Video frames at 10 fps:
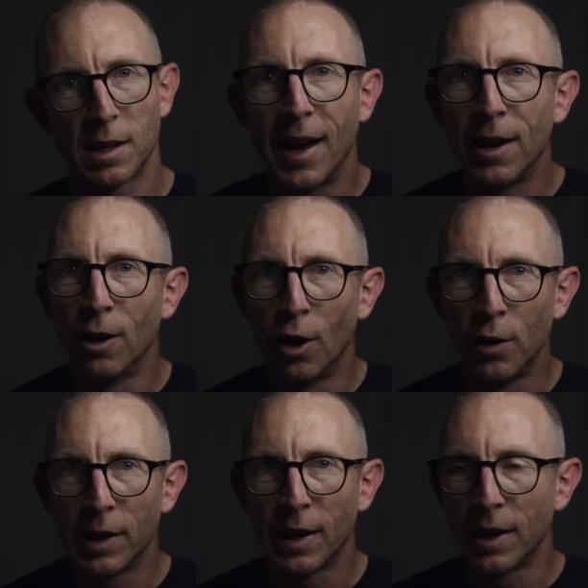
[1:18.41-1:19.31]
Higher
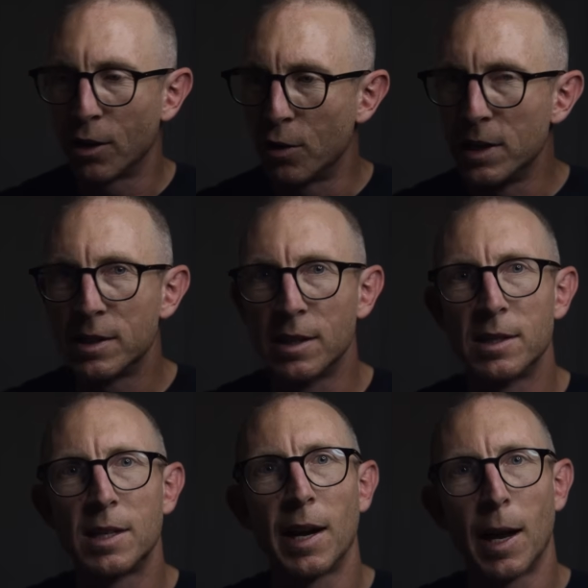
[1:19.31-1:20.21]
loading
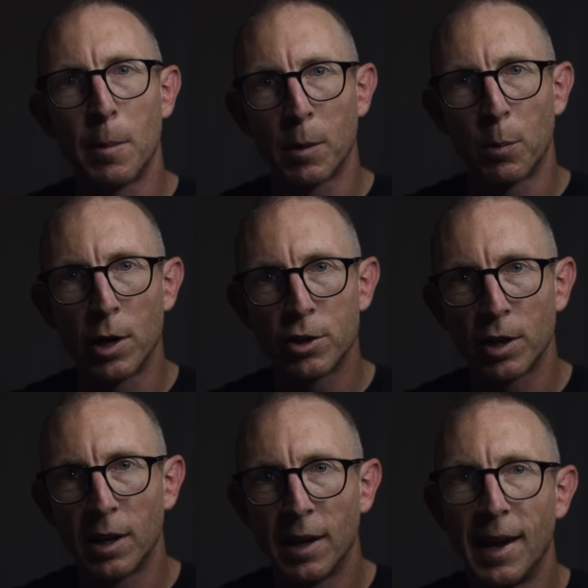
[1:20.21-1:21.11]
increases dynamic
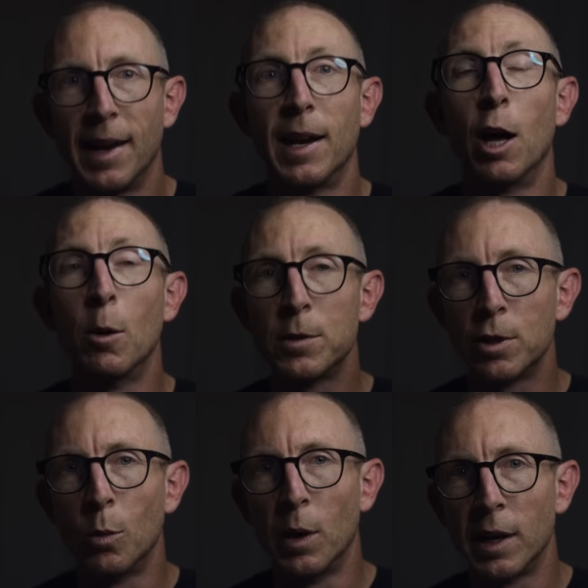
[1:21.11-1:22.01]
pressure and helps
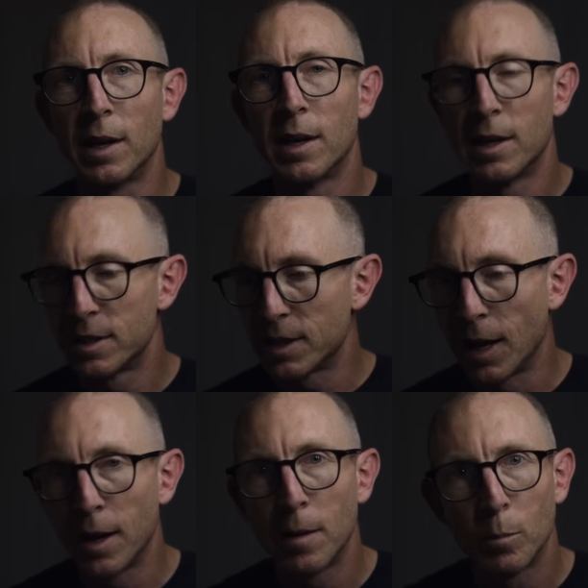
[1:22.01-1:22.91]
the wing
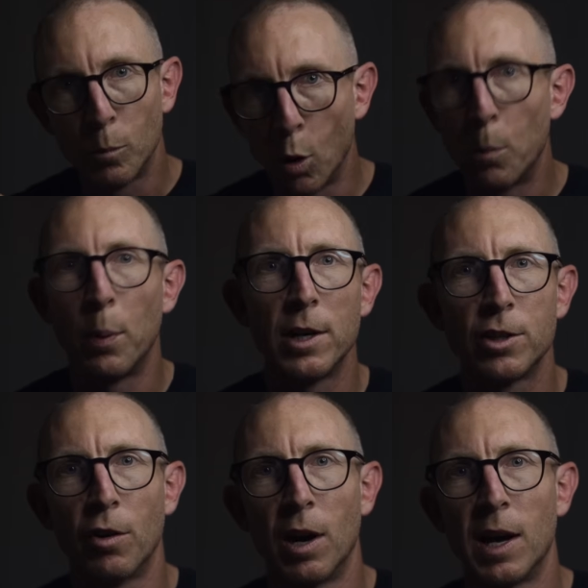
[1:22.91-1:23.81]
stay more
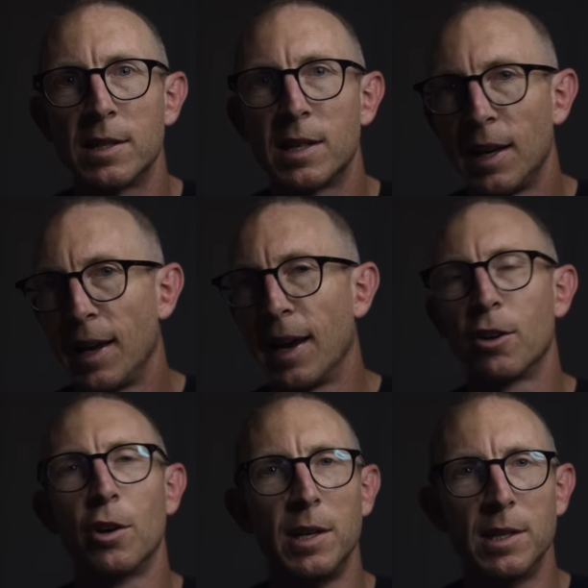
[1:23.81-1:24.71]
pressurized
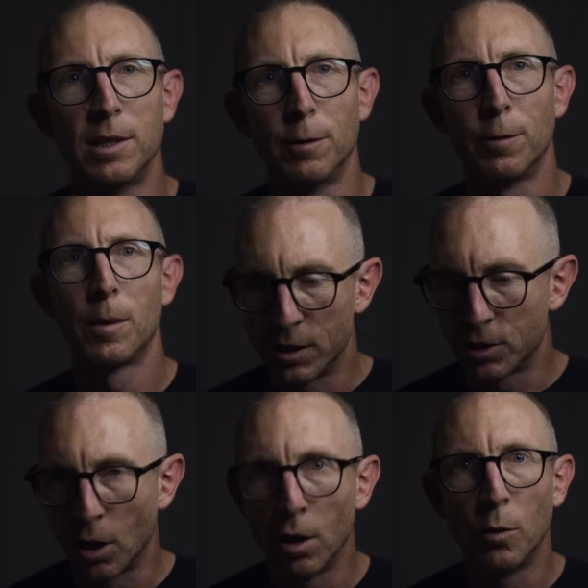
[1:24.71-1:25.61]
and cohesive. A
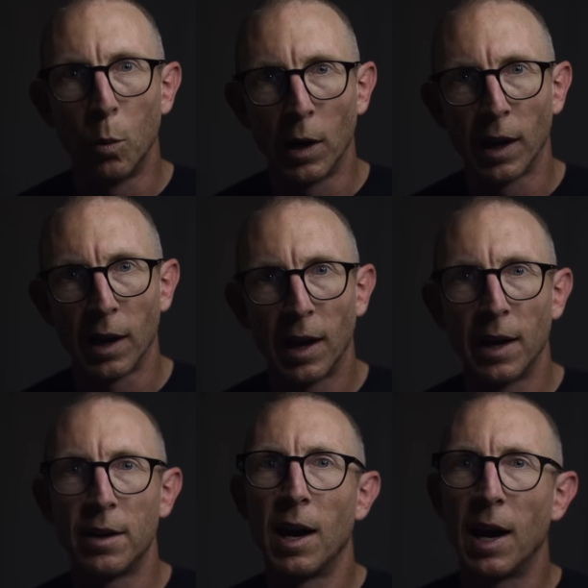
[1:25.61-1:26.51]
solid wing
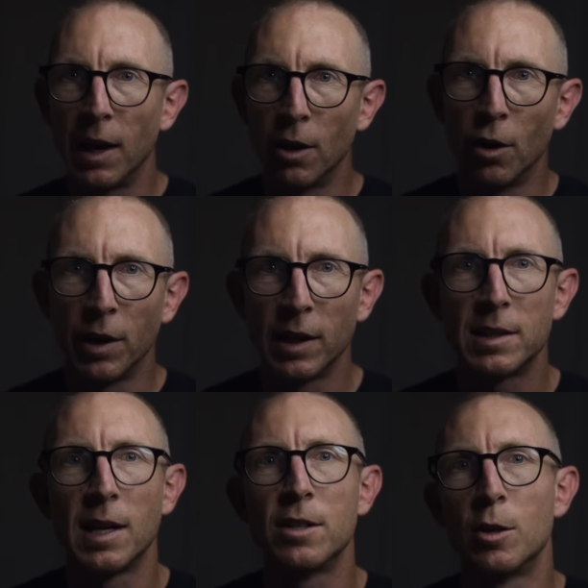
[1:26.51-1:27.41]
under high loading
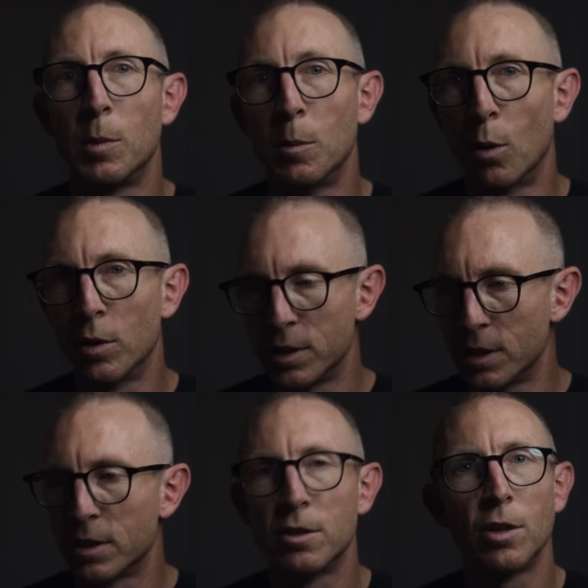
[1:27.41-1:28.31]
tends to be more
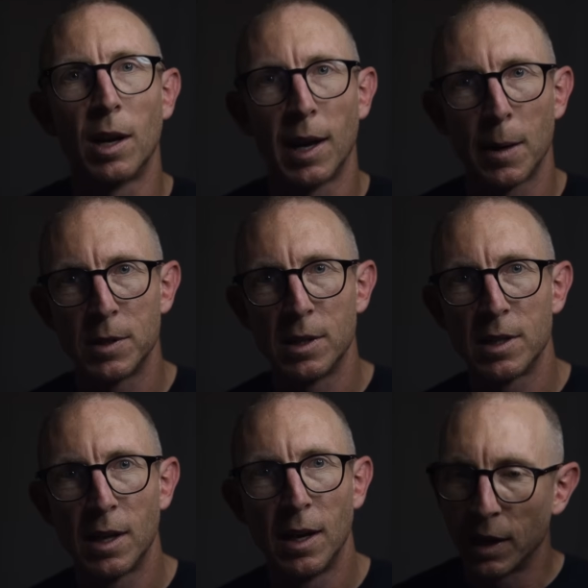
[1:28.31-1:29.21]
resistant to
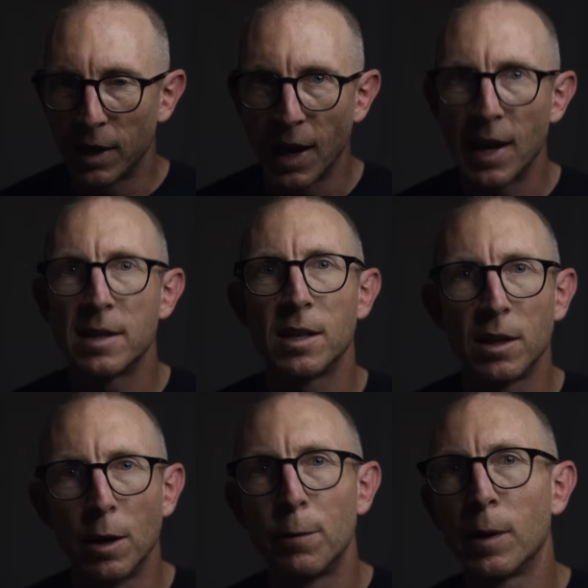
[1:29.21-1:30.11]
collapses, but it can
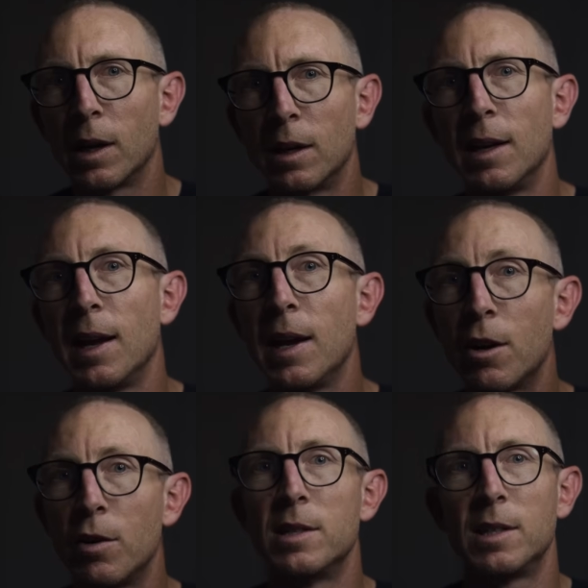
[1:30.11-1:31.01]
significantly
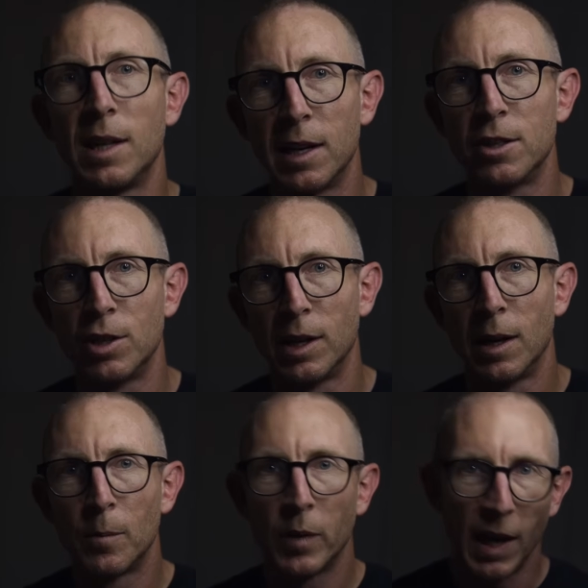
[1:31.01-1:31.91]
increase the
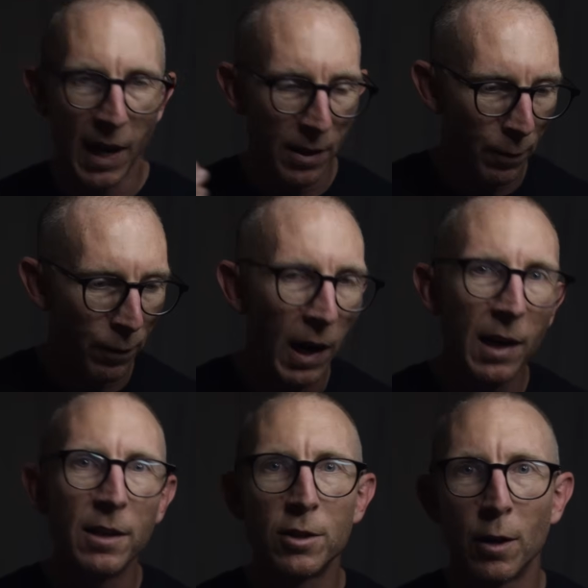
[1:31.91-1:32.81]
energy and the
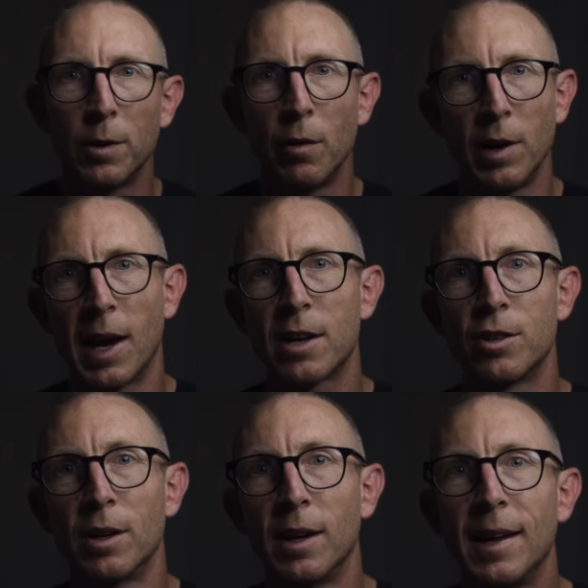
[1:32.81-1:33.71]
violence of the
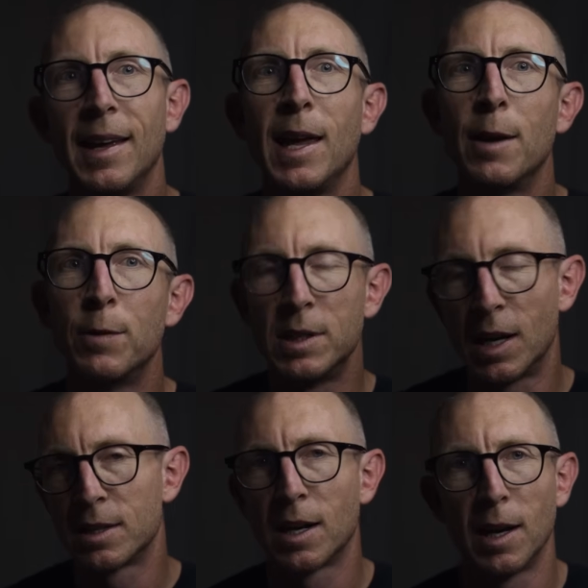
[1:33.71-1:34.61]
reaction if it
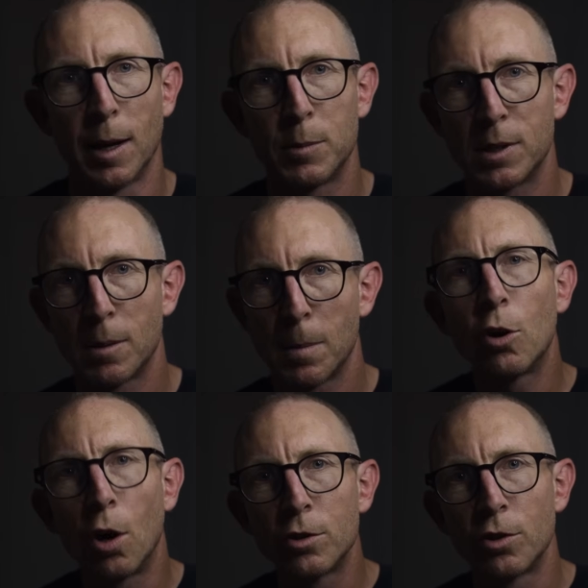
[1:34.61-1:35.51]
does collapse. In
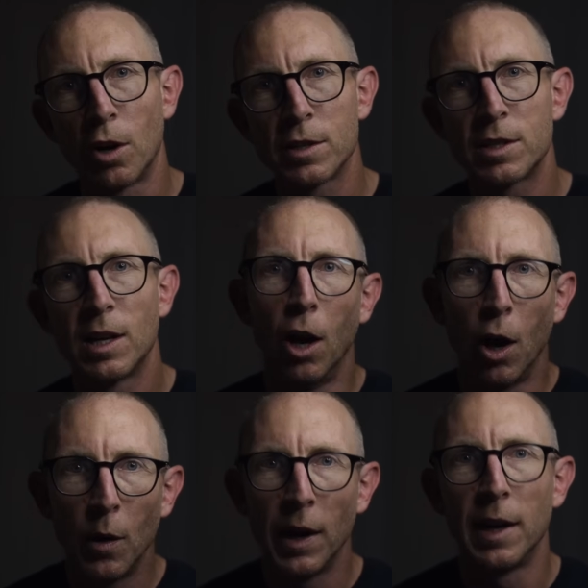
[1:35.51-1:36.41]
contrast,
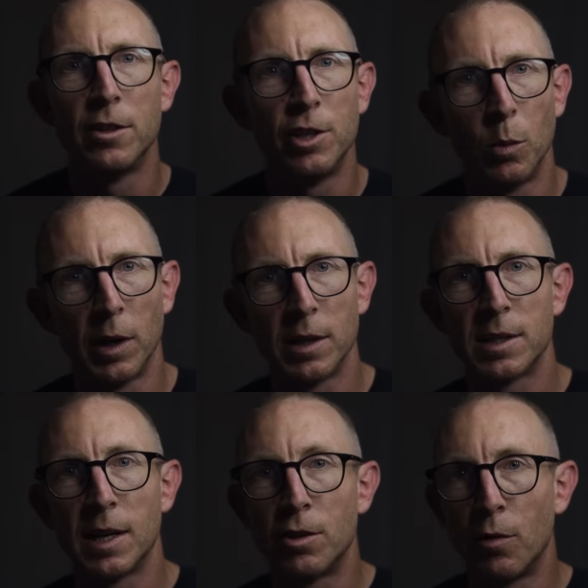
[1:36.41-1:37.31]
lower energy wings
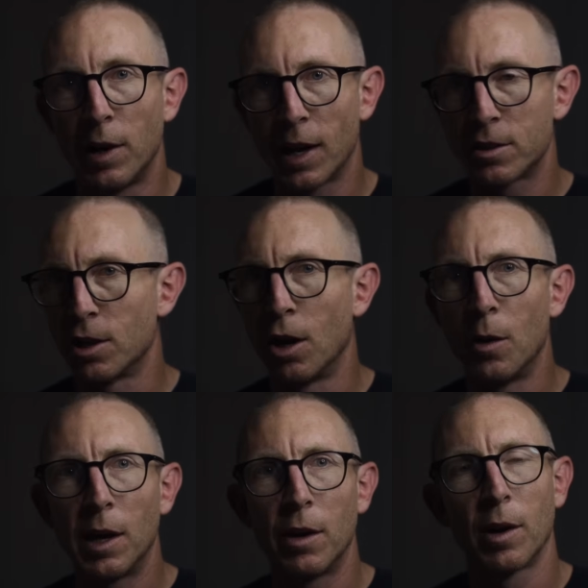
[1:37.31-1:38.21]
tend to react
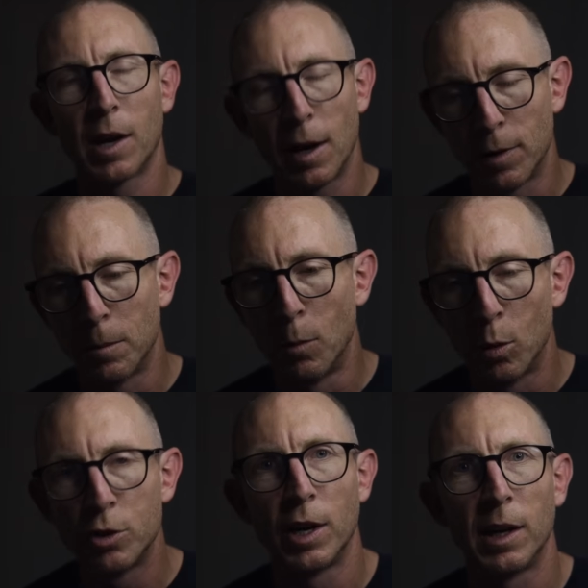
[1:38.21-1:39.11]
slower and recover
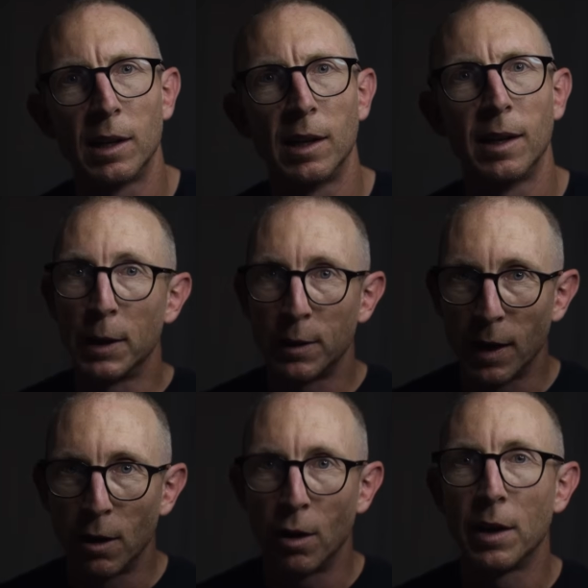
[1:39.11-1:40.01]
more gently, but
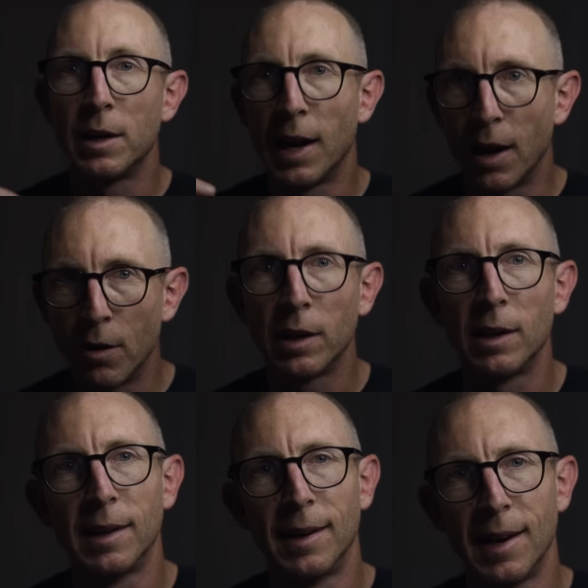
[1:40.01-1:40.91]
they are
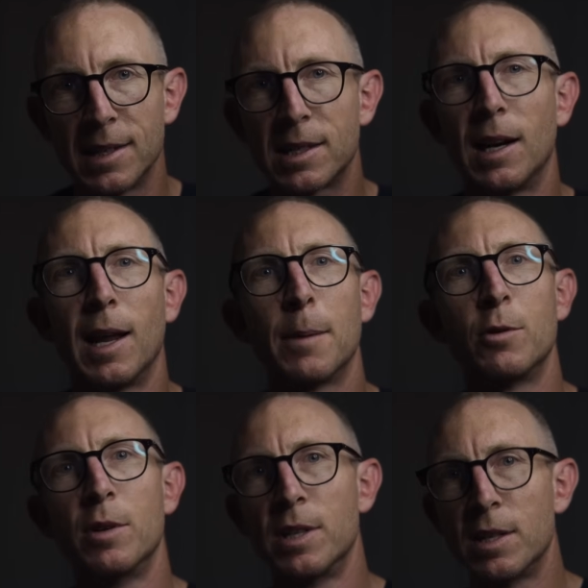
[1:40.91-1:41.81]
inherently less
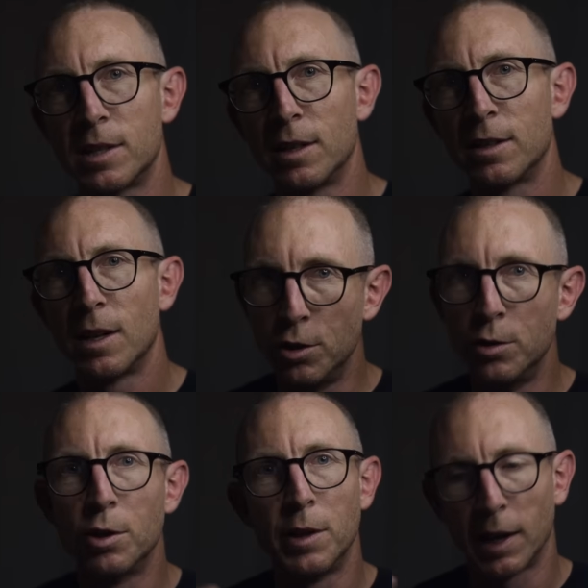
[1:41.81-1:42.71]
collapse resistant due
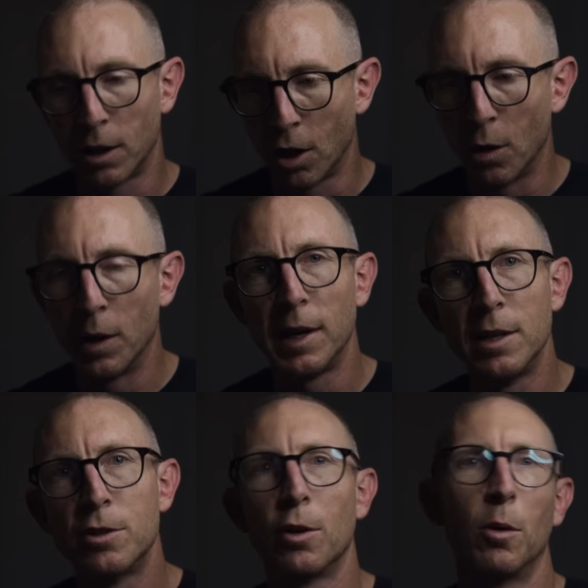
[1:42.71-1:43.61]
to that lower
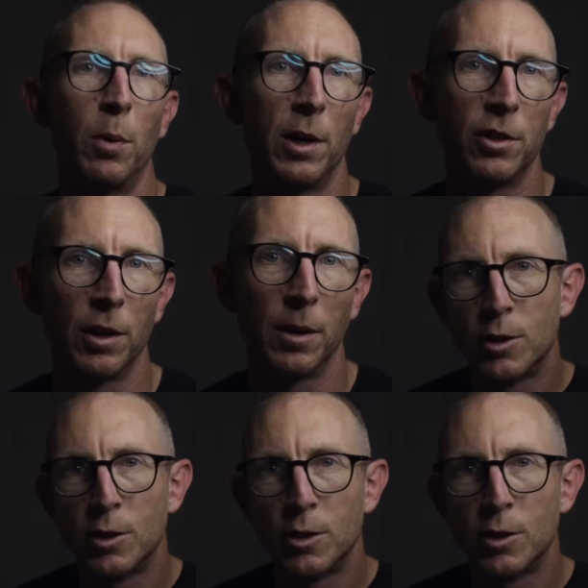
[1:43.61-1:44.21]
internal pressure.